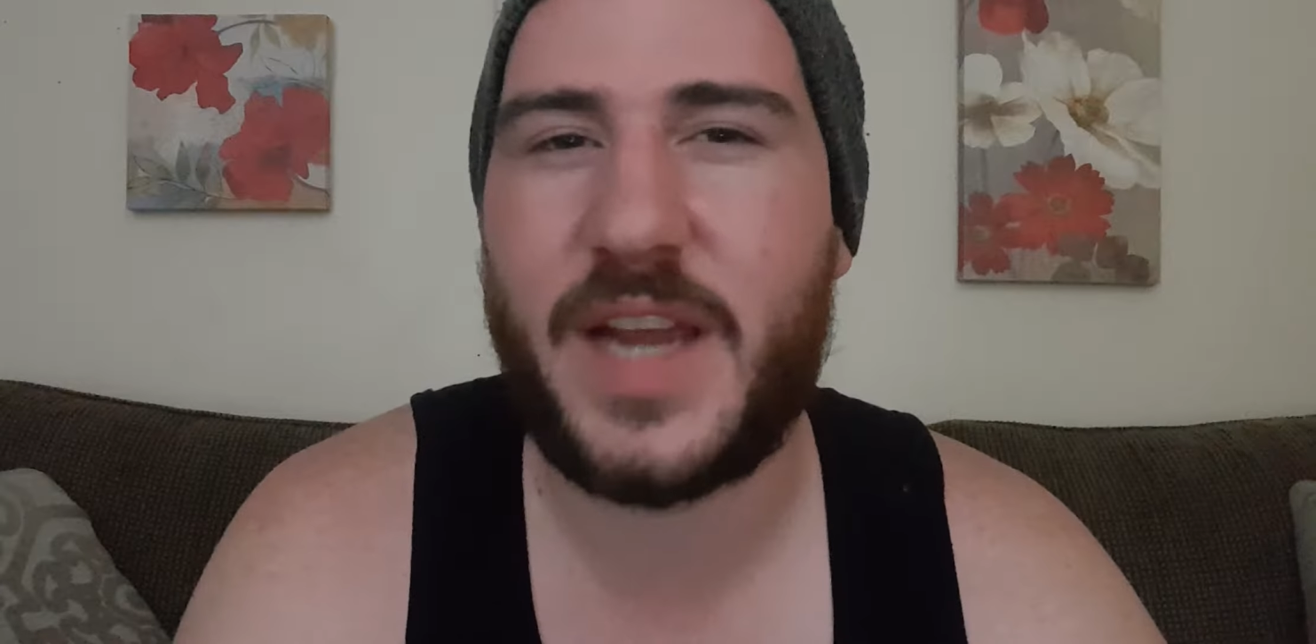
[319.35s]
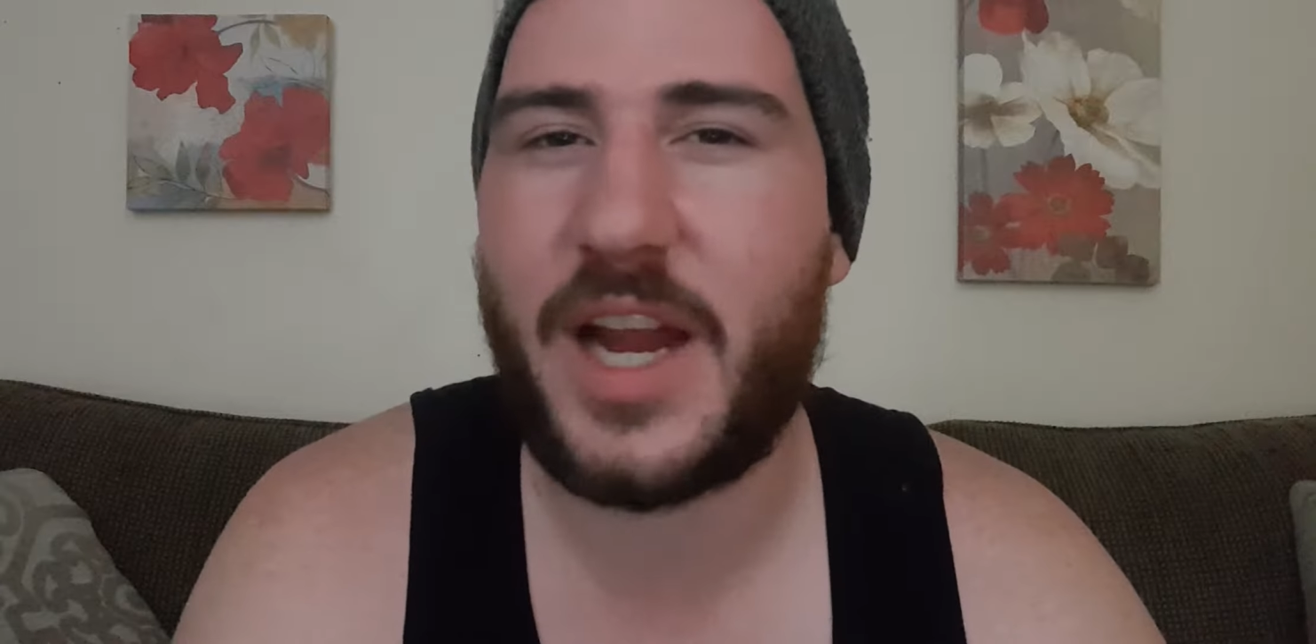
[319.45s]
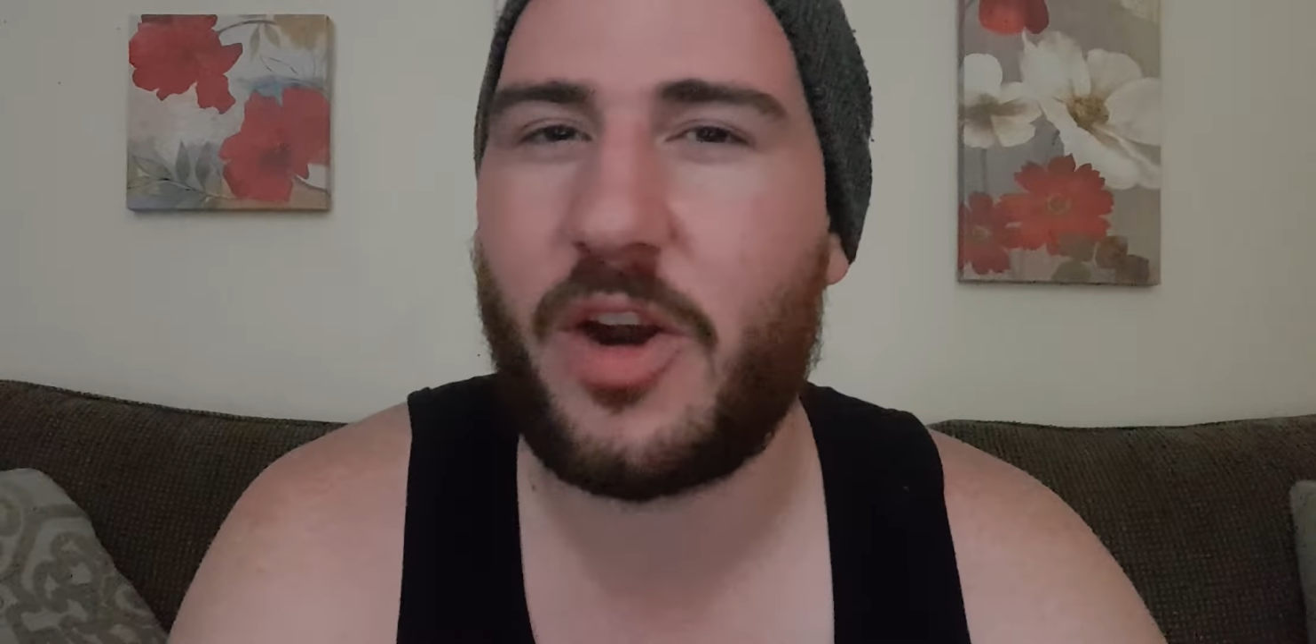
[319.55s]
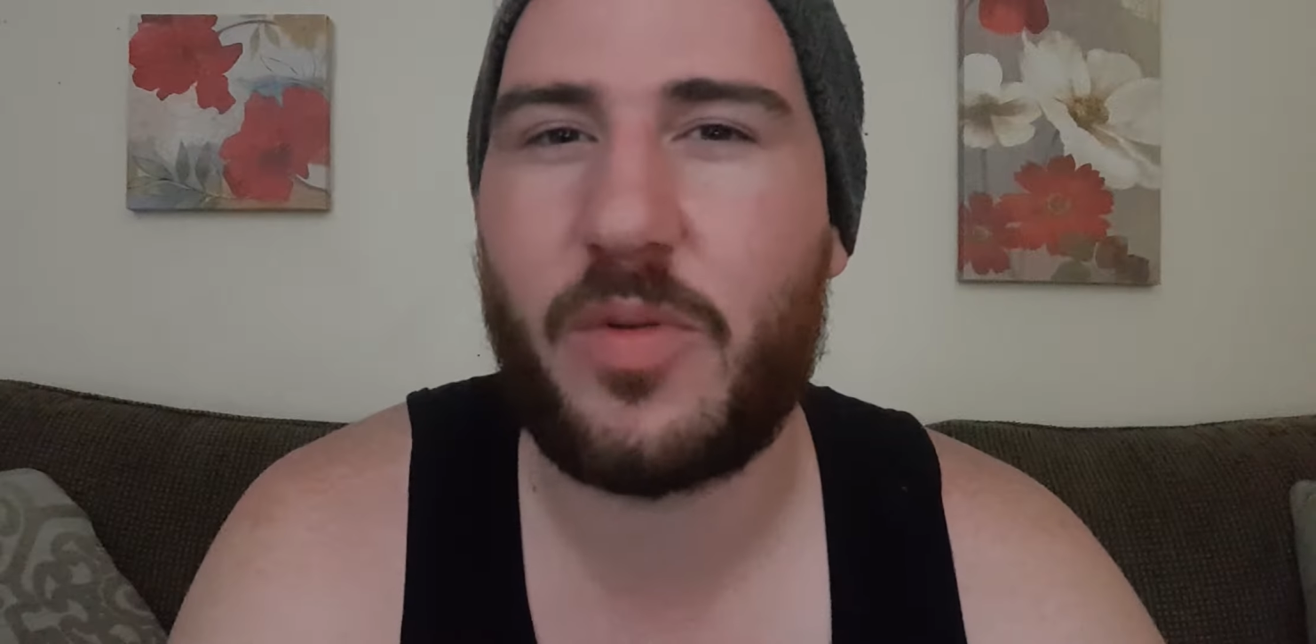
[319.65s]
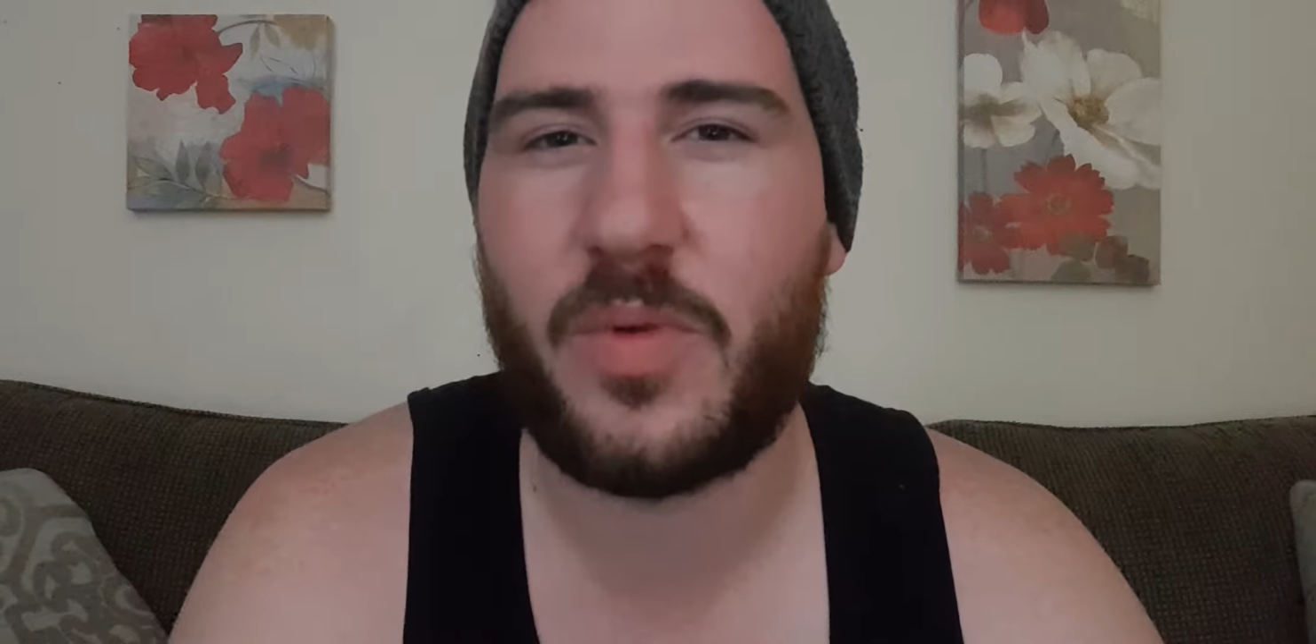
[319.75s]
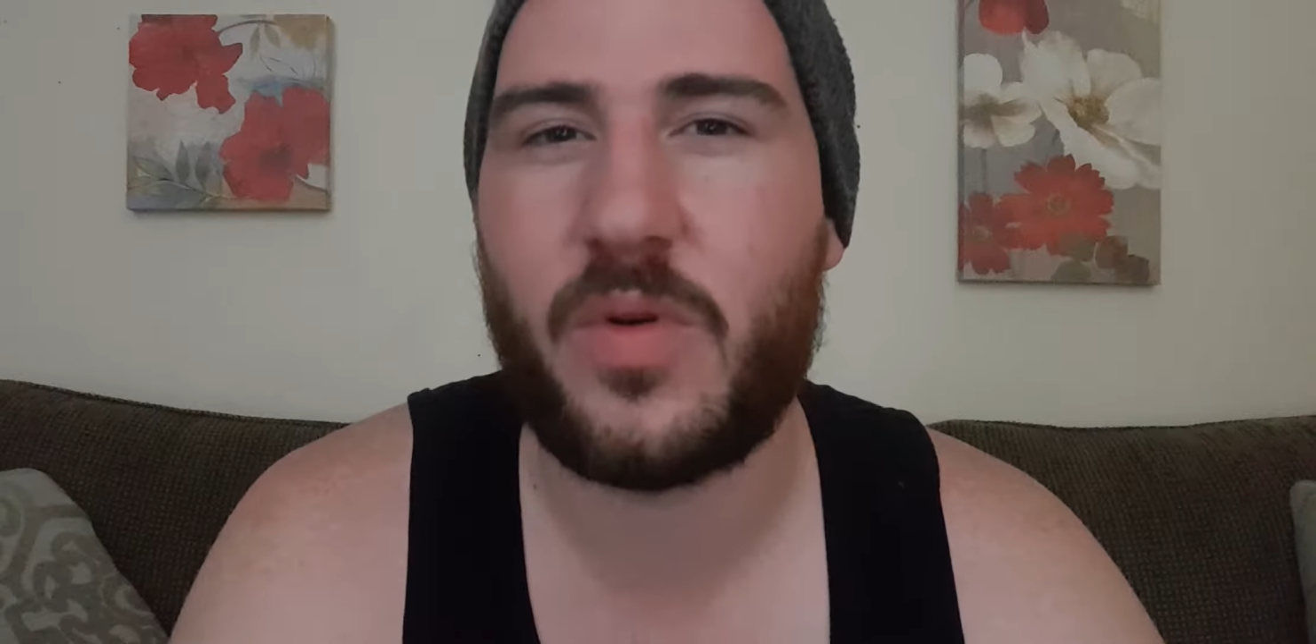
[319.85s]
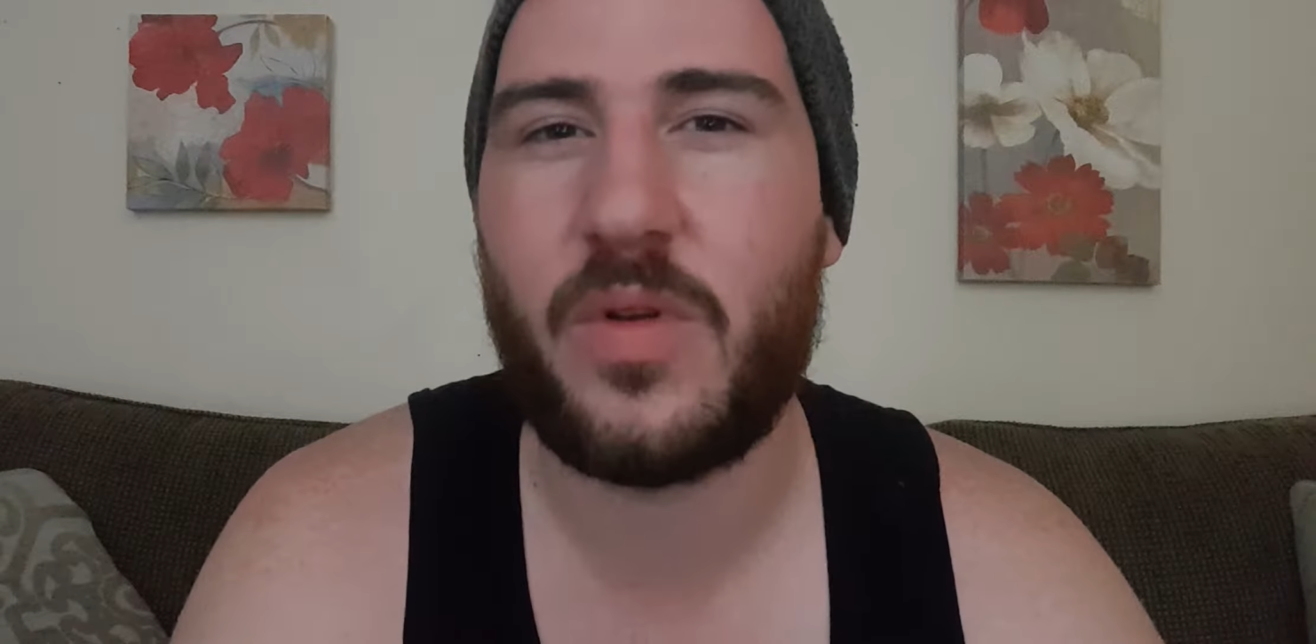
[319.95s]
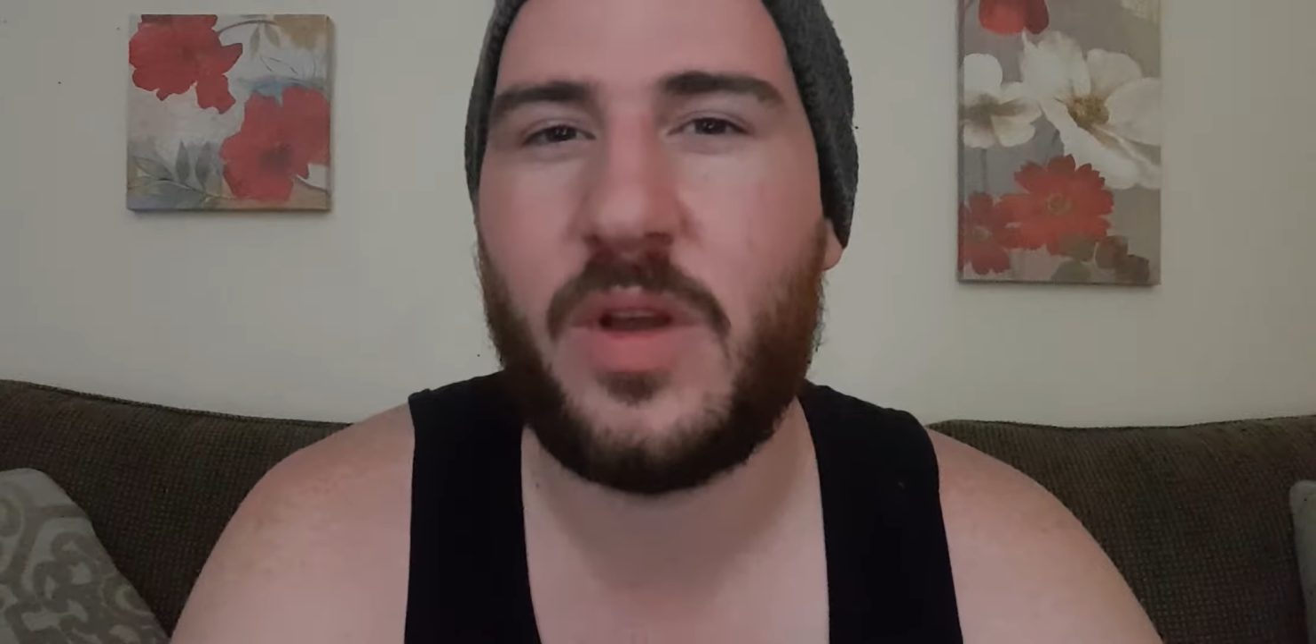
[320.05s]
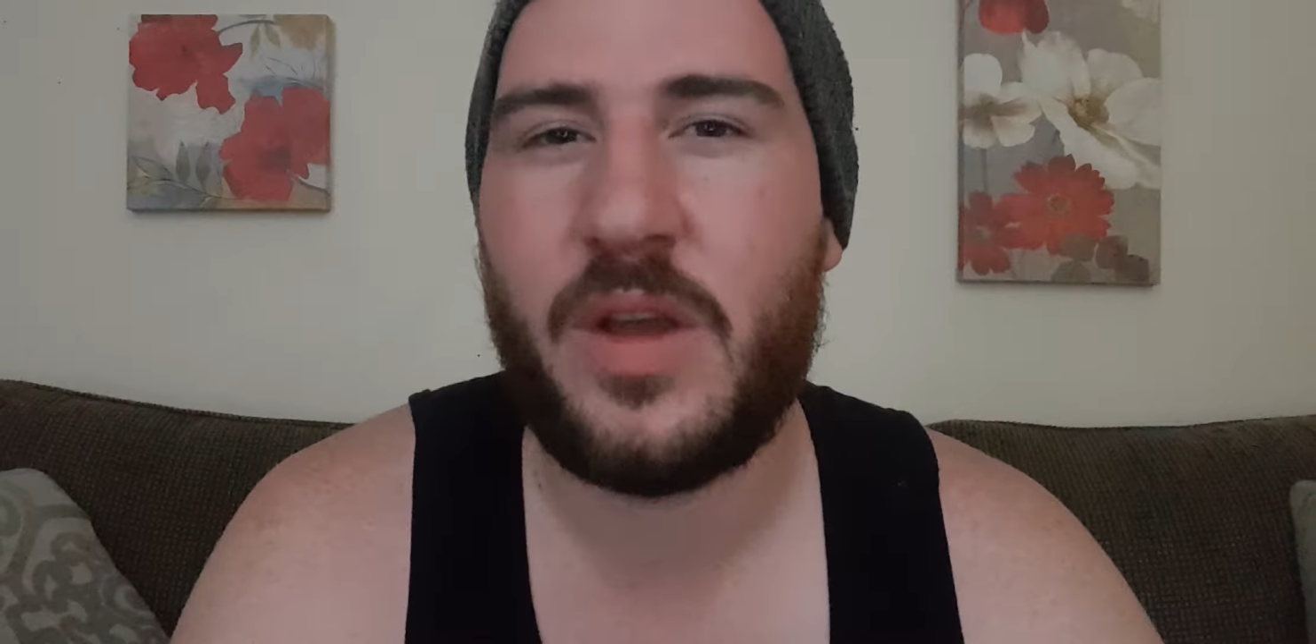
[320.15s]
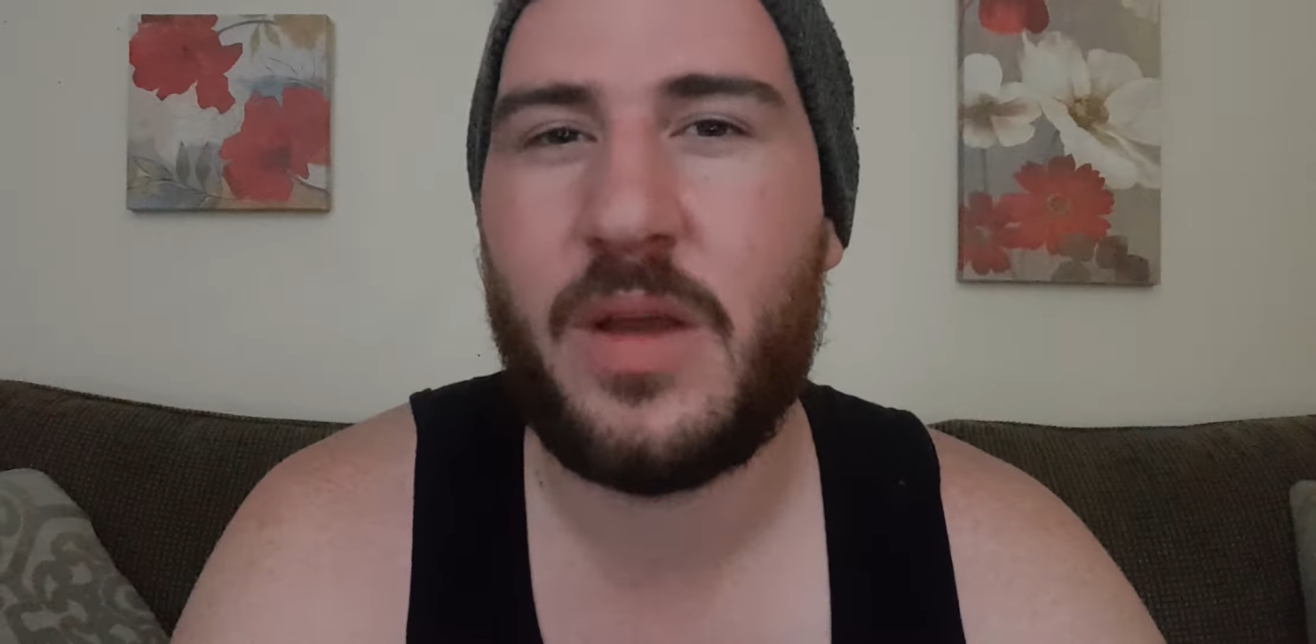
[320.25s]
terrible